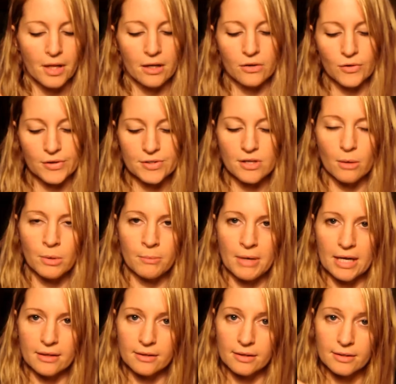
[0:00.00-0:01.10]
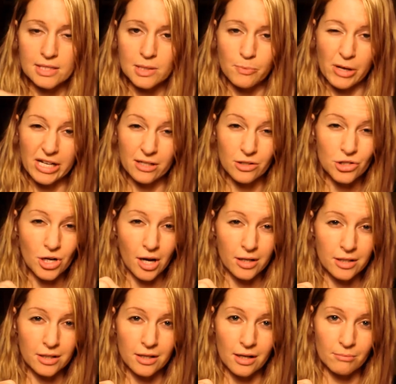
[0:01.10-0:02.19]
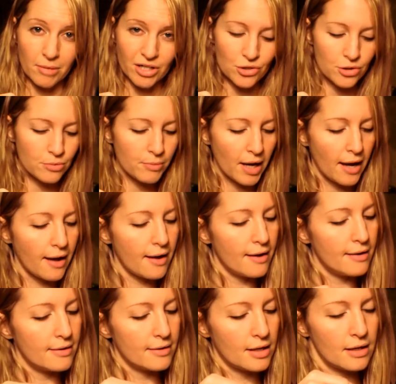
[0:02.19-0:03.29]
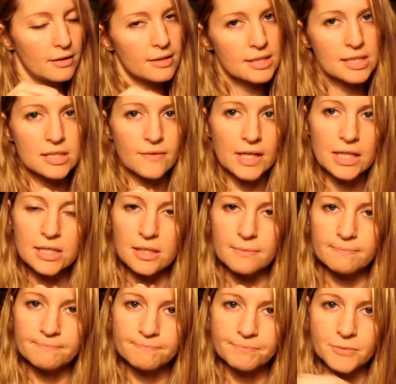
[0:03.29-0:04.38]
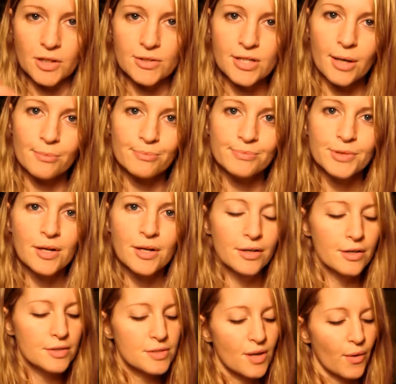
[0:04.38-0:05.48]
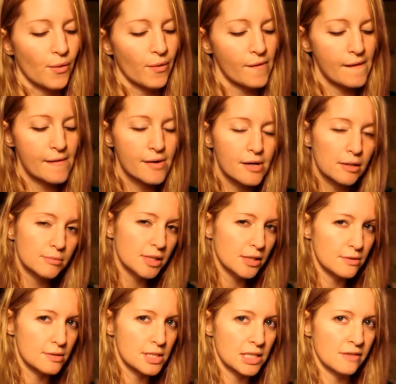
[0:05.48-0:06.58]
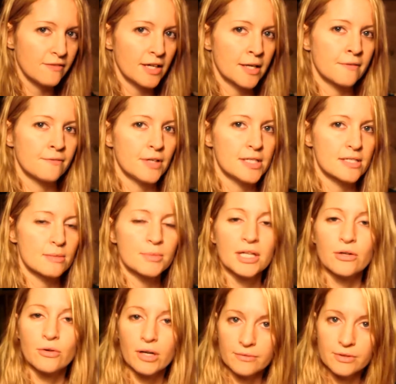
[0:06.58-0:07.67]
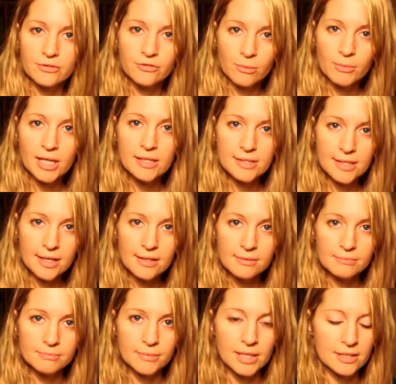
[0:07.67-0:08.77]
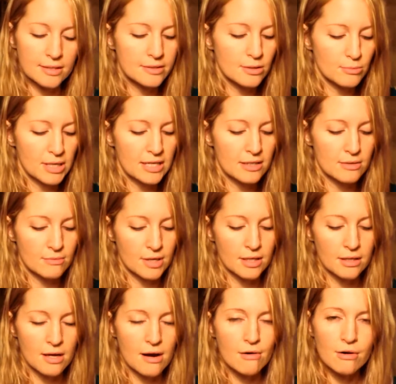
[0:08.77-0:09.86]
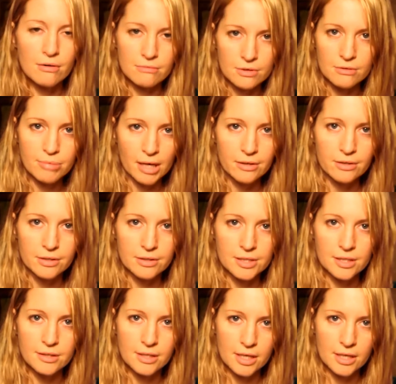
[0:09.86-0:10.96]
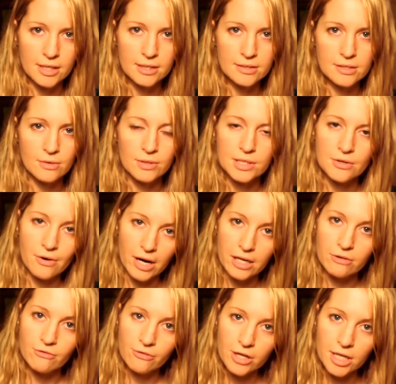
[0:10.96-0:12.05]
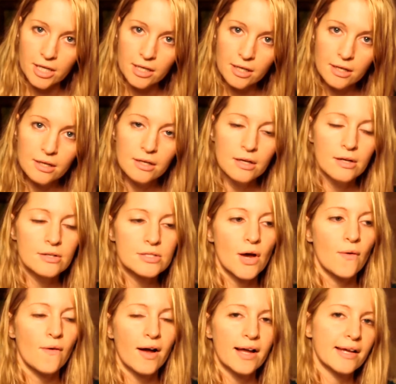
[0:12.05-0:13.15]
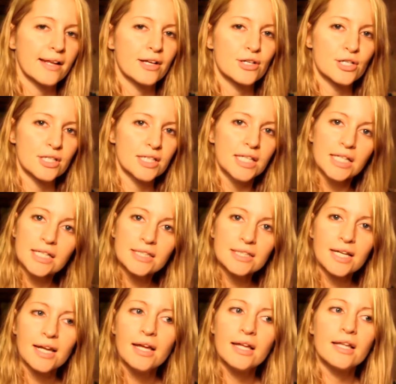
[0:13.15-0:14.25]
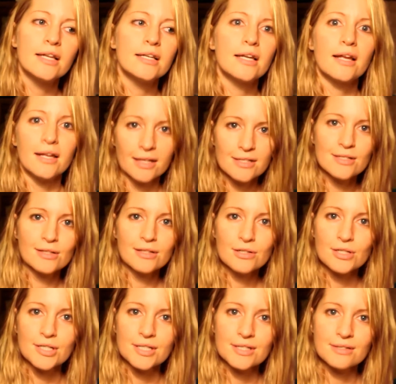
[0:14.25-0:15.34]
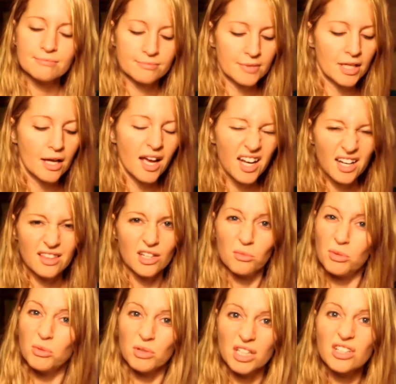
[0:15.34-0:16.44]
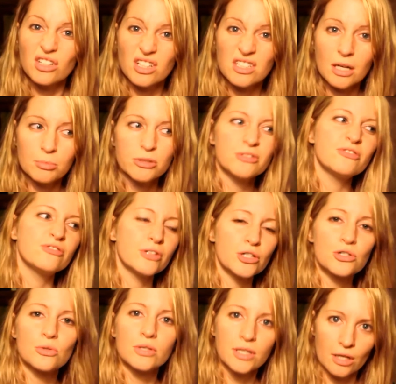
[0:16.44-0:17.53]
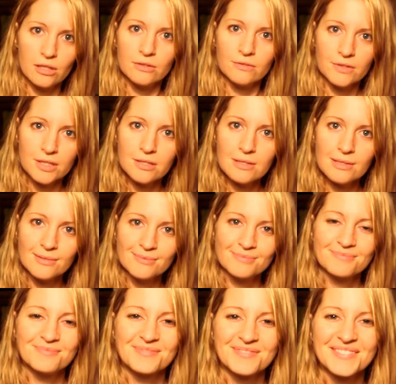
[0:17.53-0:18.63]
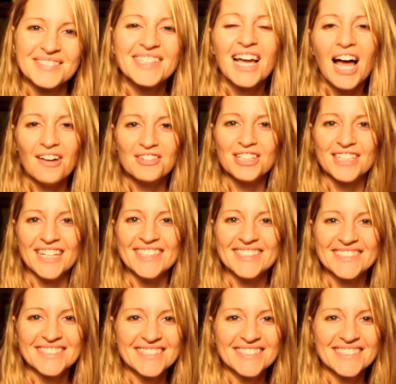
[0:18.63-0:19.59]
You just saw me make the spinach, onion, and mushroom, and then this is the venison on top. So I'm gonna go see if I can find some of that gravy from last night. My sister made it with arrowroot powder to thicken it so it's grain-free, so I can actually eat it, and it's delicious. And I think it'd be really good on top of virtually all of this. Have a good night.